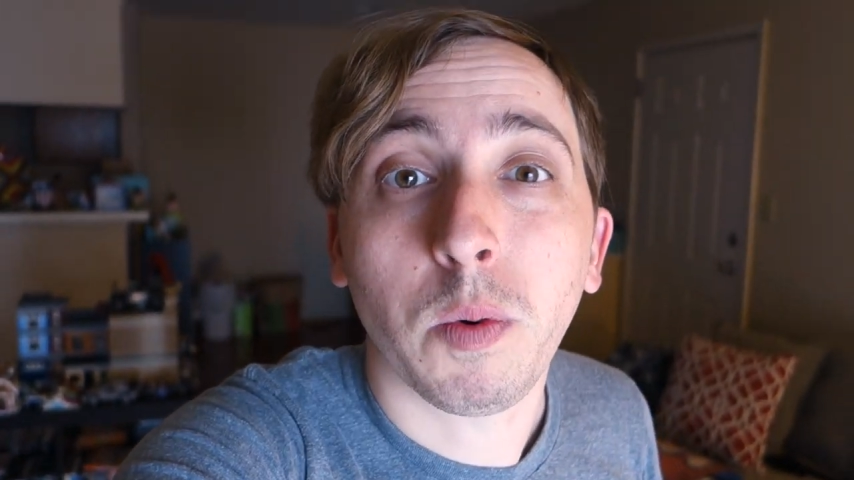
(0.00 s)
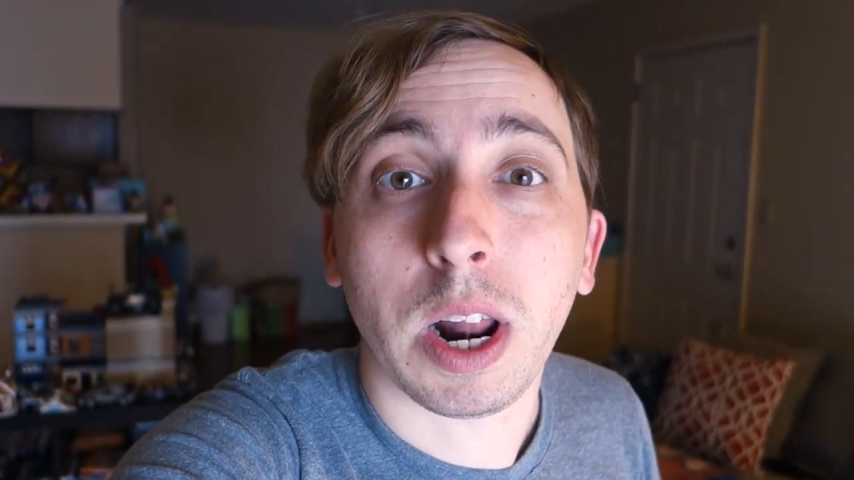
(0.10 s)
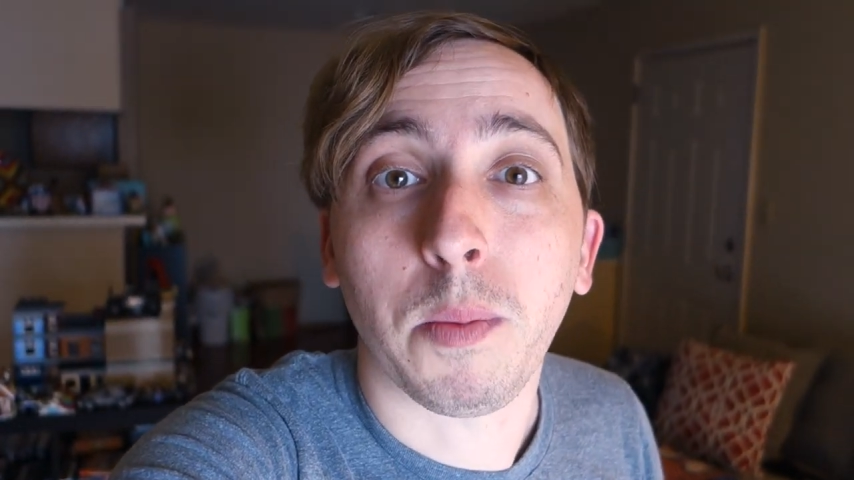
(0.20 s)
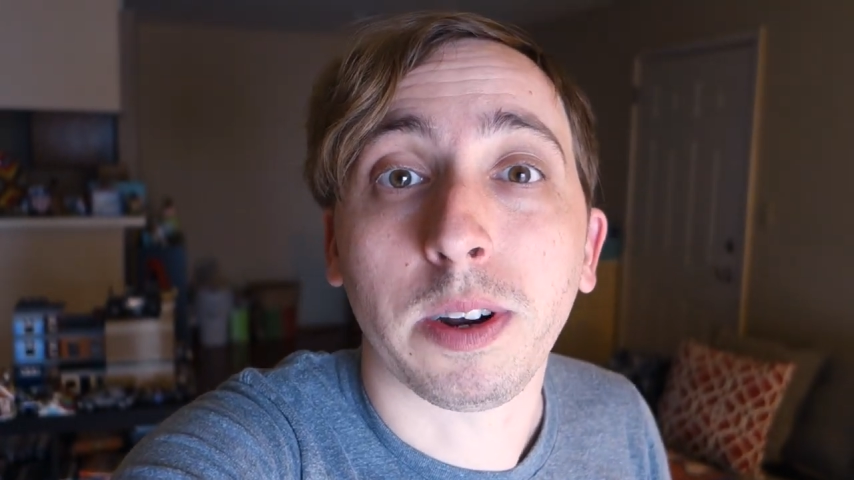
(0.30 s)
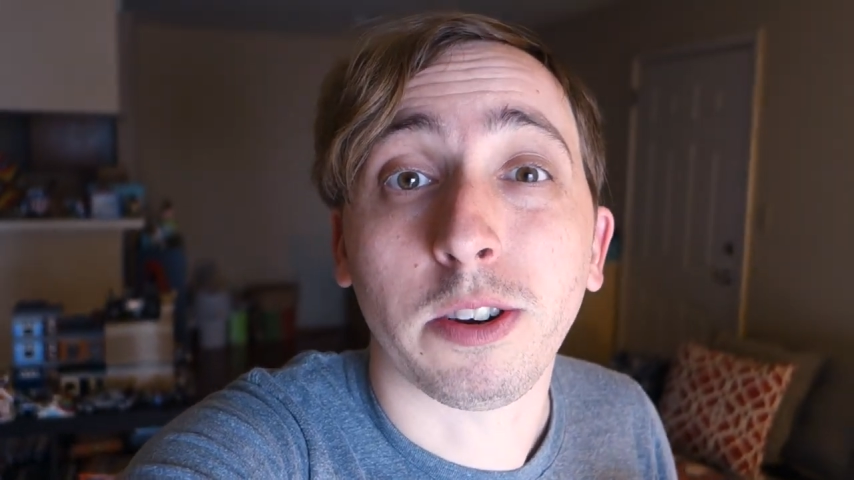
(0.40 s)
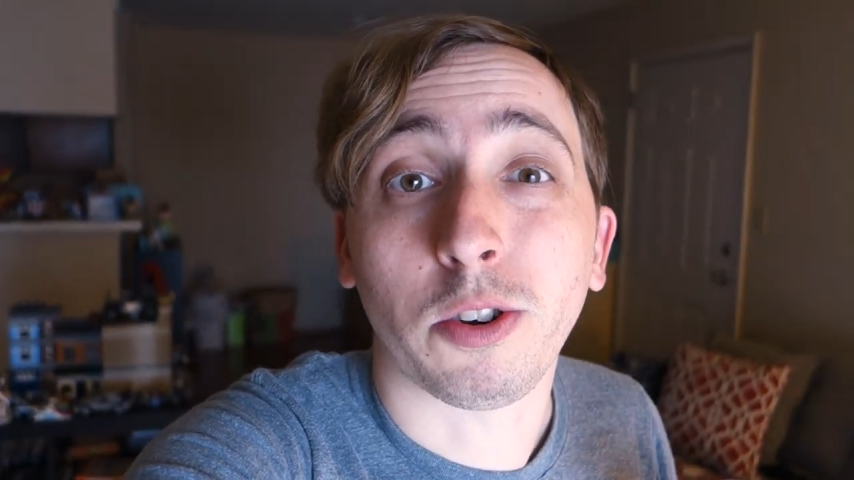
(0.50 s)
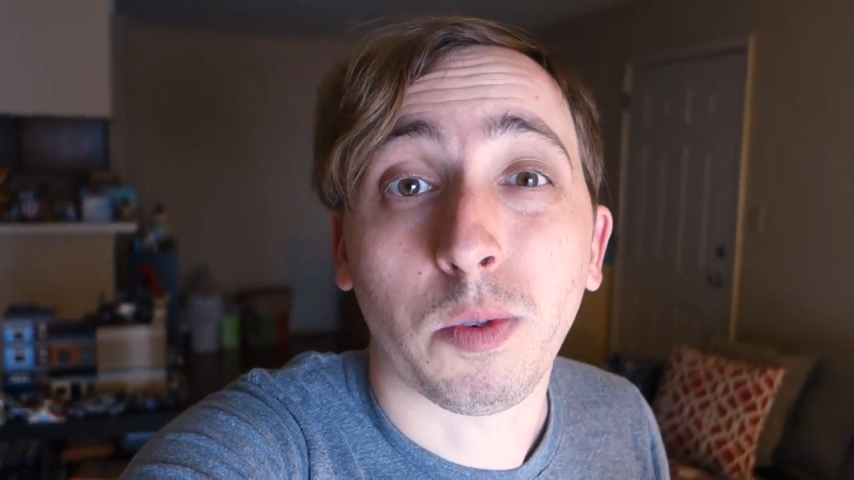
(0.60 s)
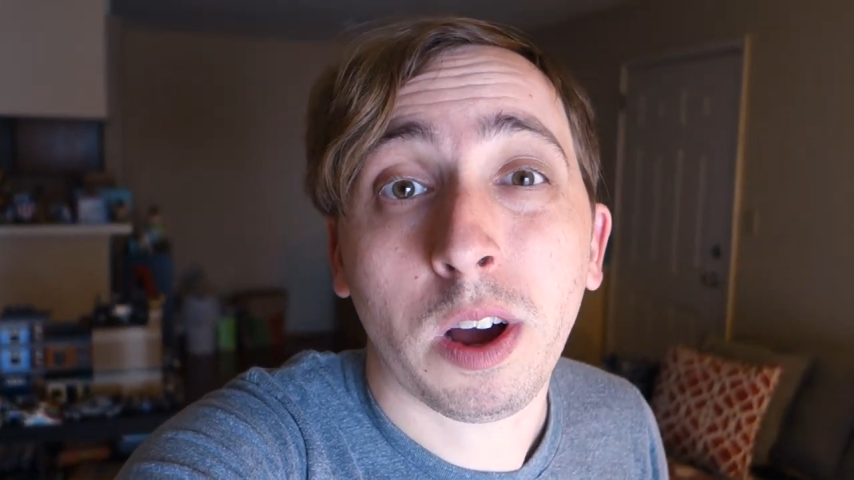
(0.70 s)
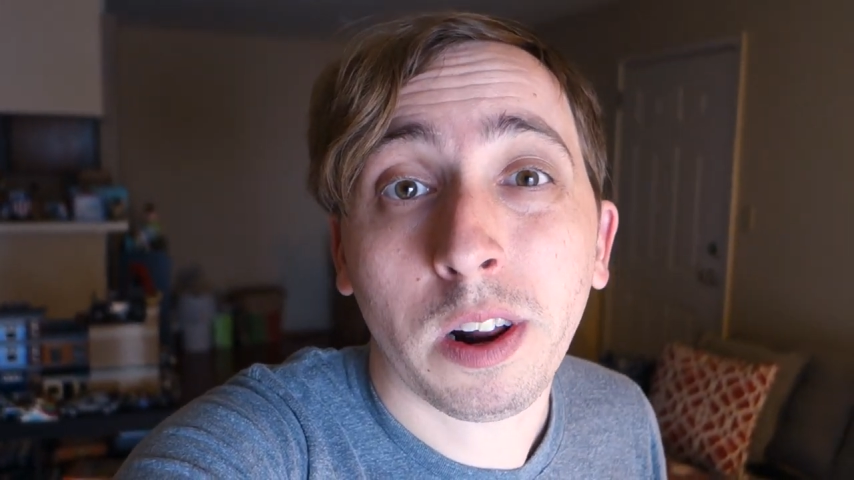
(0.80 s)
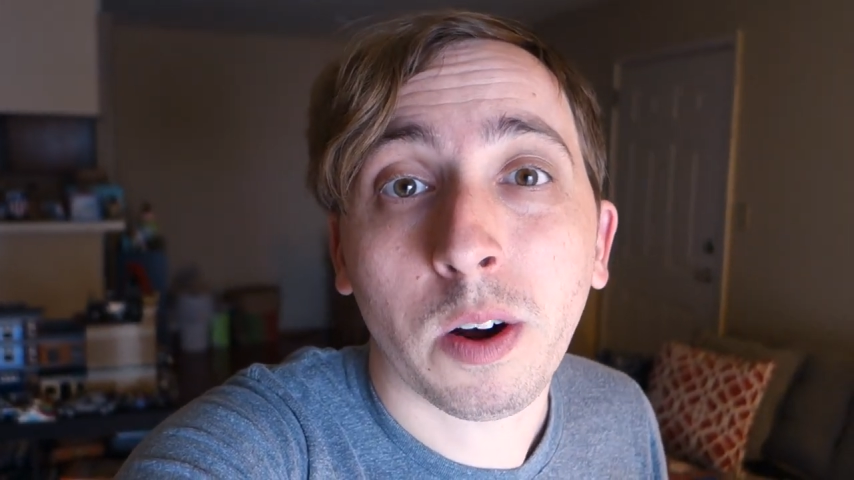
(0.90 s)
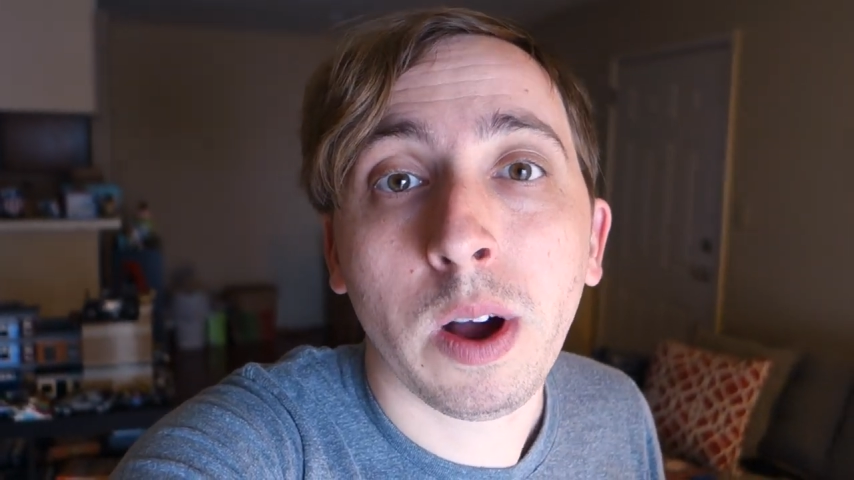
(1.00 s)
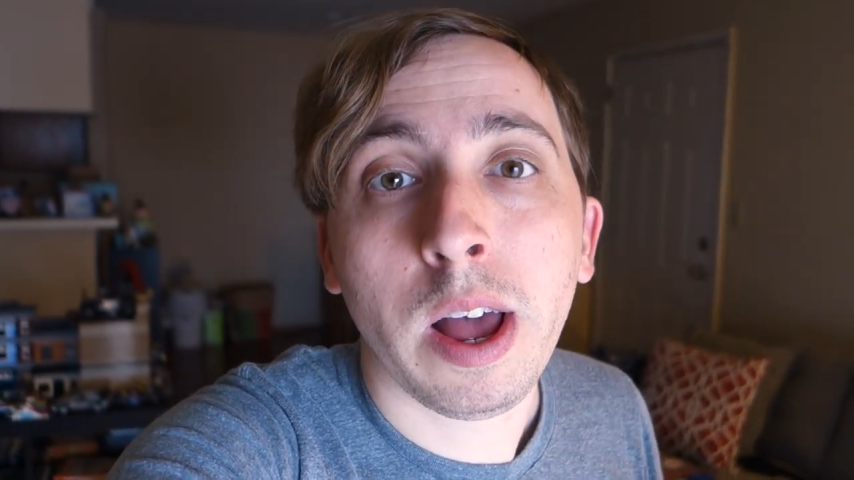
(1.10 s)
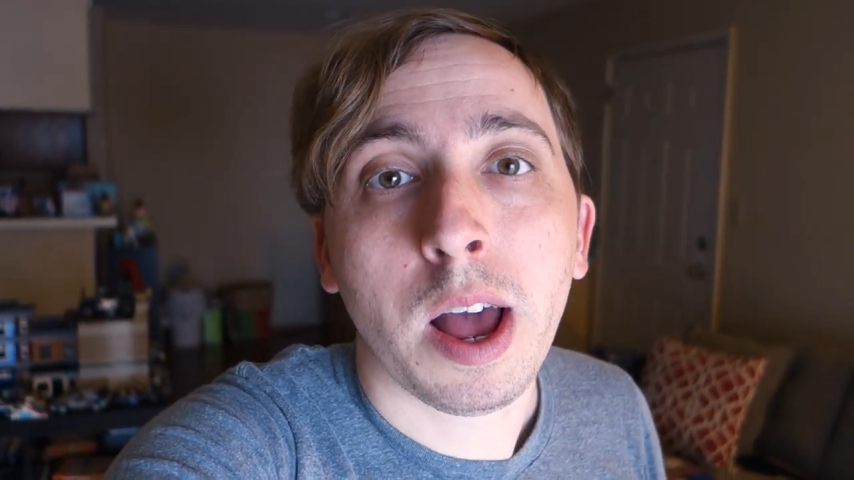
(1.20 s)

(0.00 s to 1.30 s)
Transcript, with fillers: when I went to Toronto